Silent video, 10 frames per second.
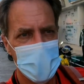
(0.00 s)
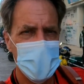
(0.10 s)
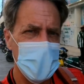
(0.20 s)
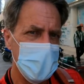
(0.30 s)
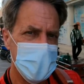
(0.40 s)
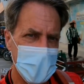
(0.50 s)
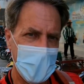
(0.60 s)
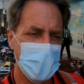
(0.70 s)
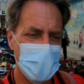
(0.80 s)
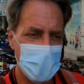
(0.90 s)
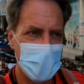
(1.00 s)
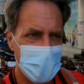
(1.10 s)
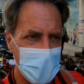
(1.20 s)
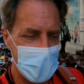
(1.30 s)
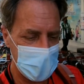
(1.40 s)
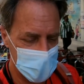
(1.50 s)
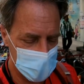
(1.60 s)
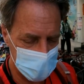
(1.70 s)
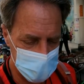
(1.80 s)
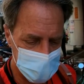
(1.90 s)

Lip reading: cheap sound to it, perhaps.